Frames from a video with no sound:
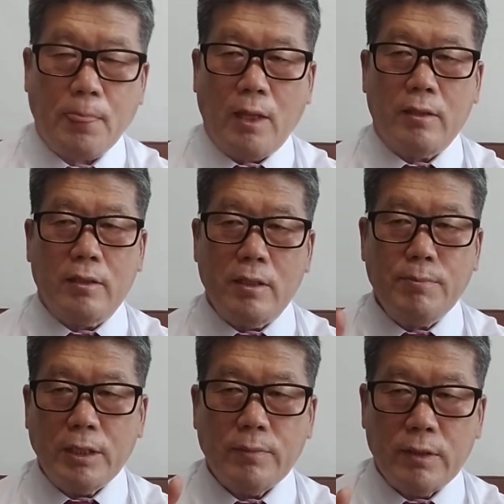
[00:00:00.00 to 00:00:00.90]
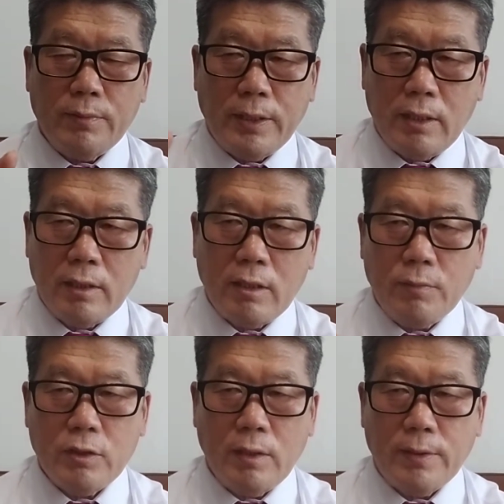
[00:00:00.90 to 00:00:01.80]
The investment bank and the
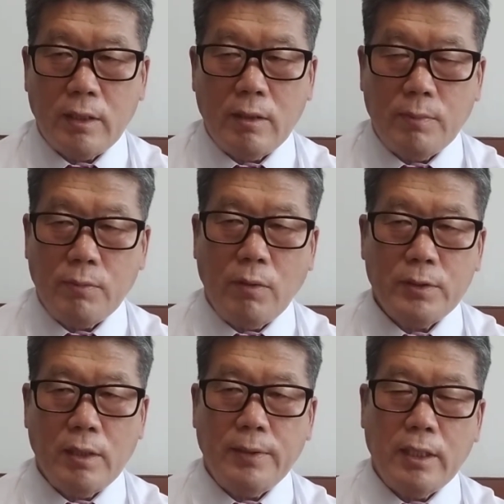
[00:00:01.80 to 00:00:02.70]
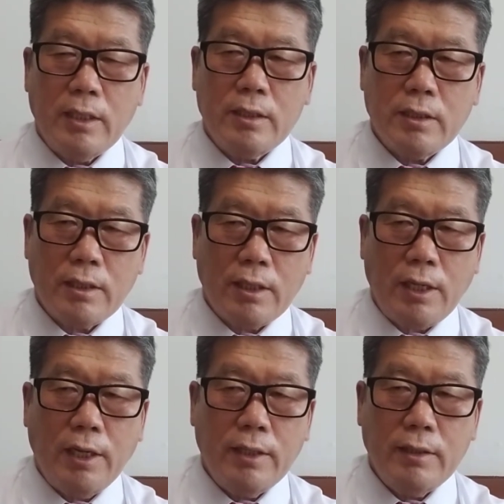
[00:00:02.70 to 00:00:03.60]
commercial bank is
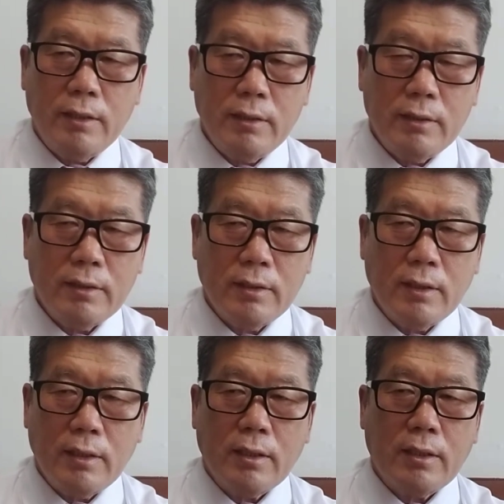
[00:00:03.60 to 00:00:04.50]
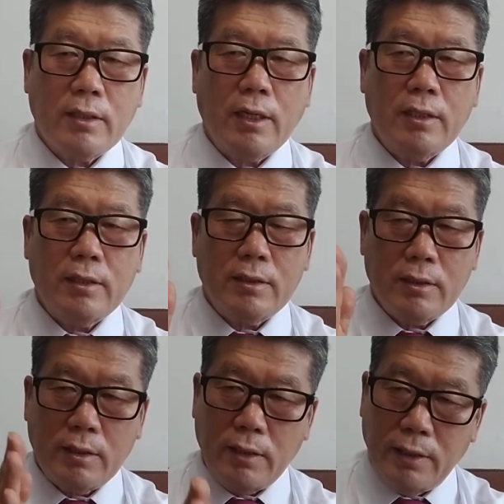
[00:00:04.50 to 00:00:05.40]
can create
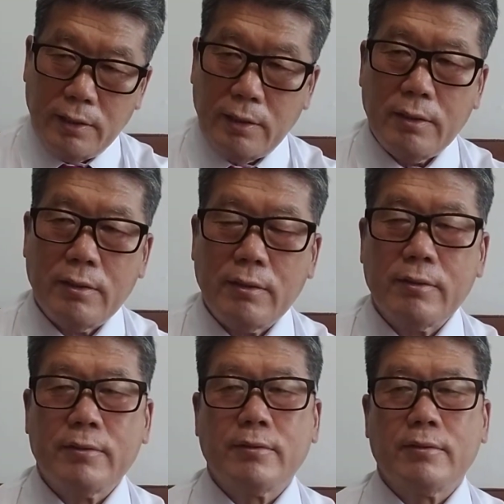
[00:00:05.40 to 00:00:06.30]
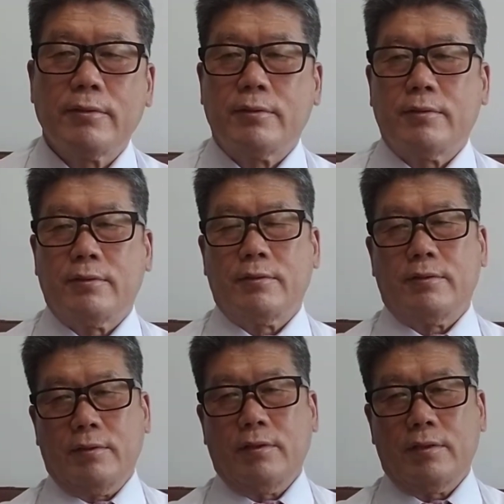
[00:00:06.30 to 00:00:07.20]
credit.
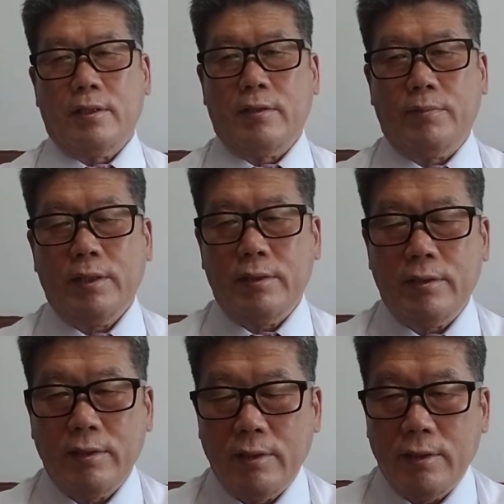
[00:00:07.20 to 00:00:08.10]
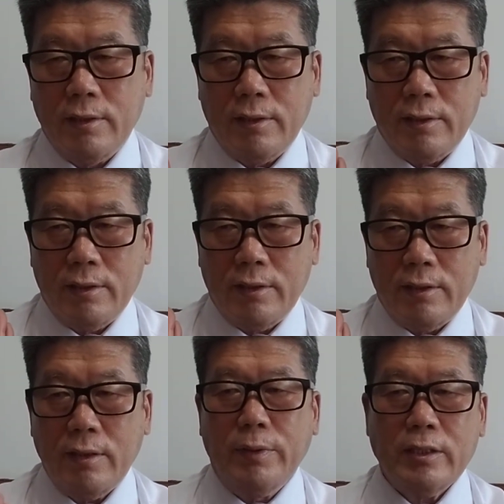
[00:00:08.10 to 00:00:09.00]
You understand? But
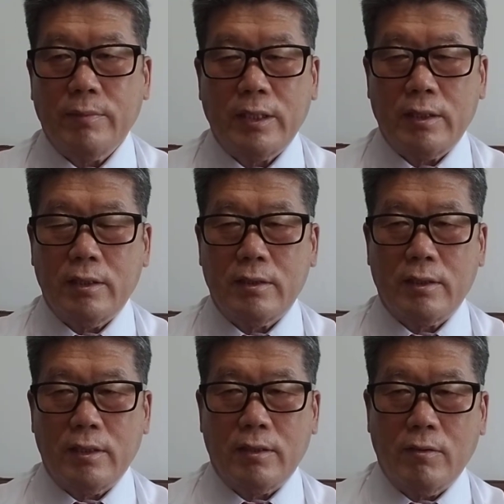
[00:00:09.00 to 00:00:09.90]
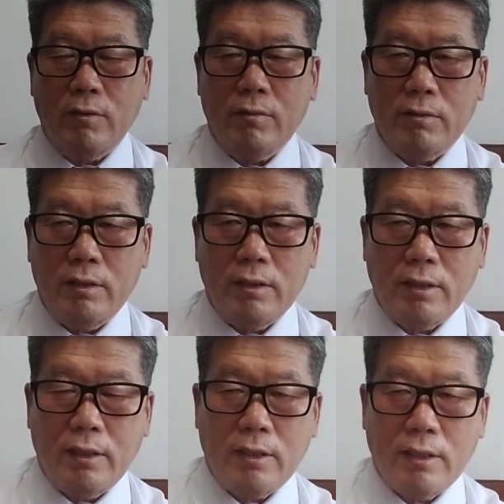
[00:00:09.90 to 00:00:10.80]
investment bank is only
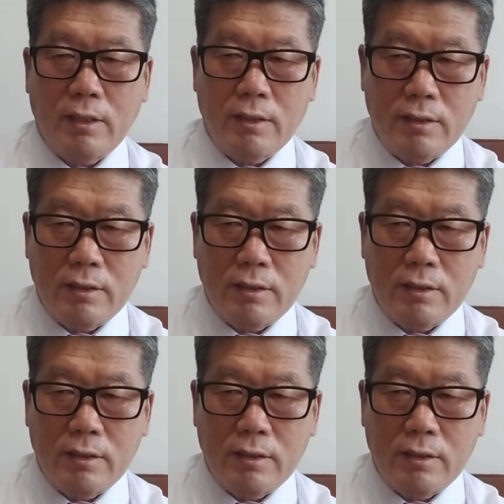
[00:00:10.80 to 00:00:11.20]
they can the